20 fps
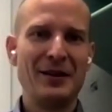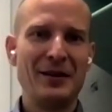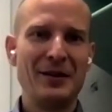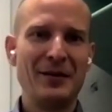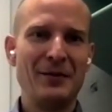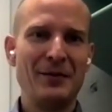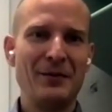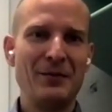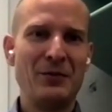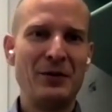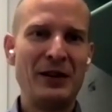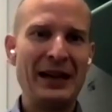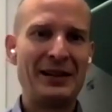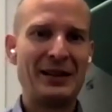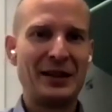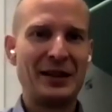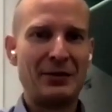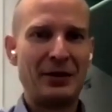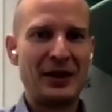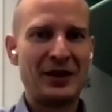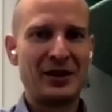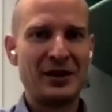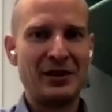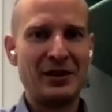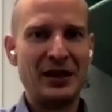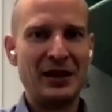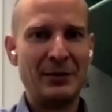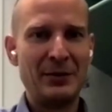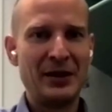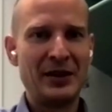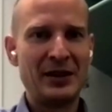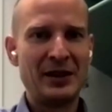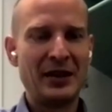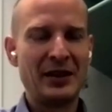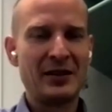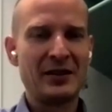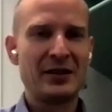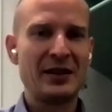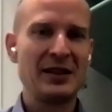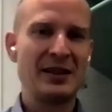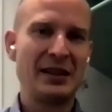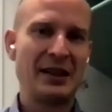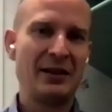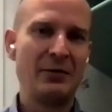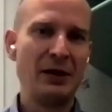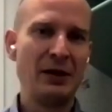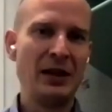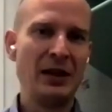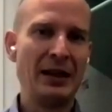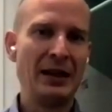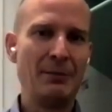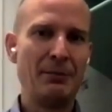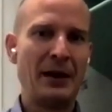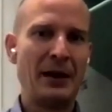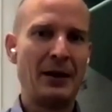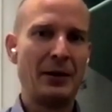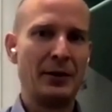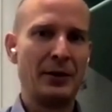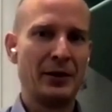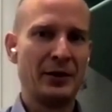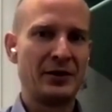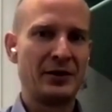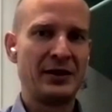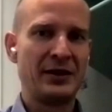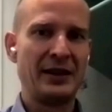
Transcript: Uh, that direction limiting us, it really empowered us,